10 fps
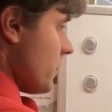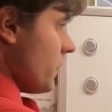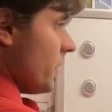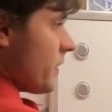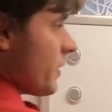So
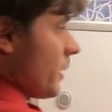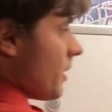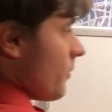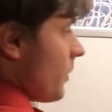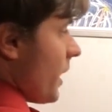let's
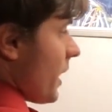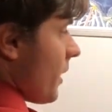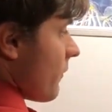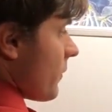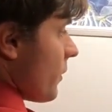say we
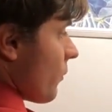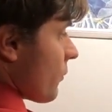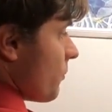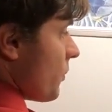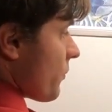have the
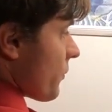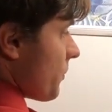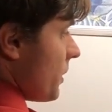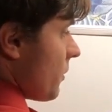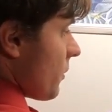Earth moves from
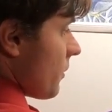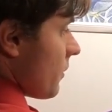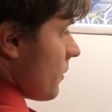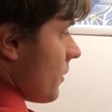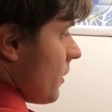here
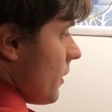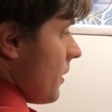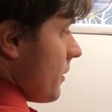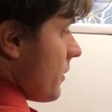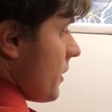
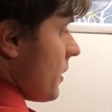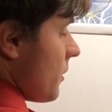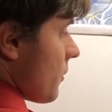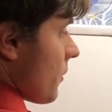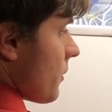to
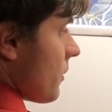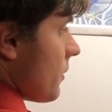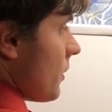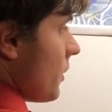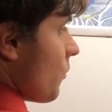here
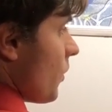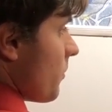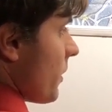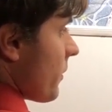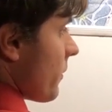in 1 month.